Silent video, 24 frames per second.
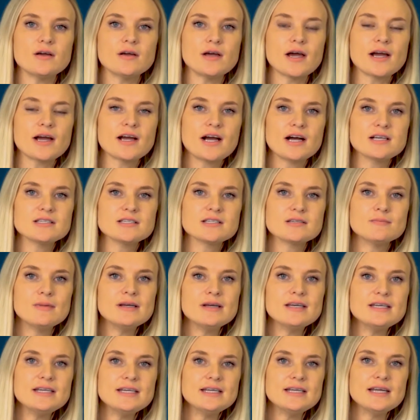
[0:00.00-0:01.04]
a customer
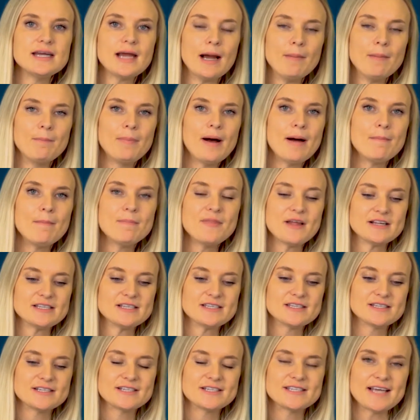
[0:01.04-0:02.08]
needing a pump that
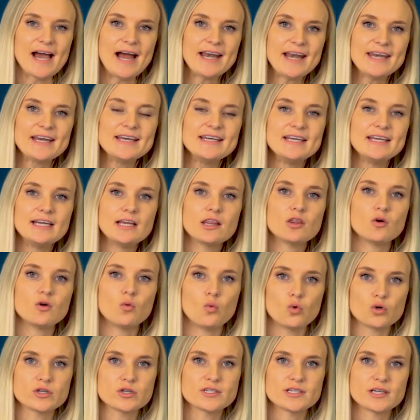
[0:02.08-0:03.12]
sits underneath the
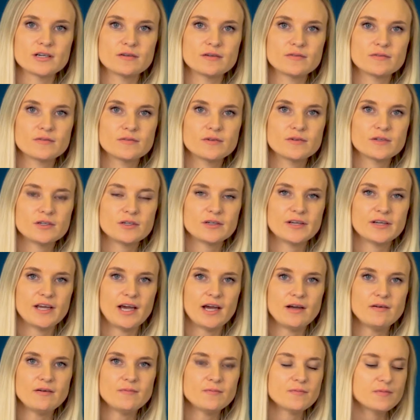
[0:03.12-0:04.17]
water.
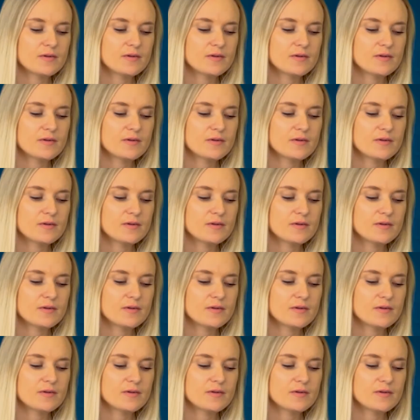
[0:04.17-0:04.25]
Okay?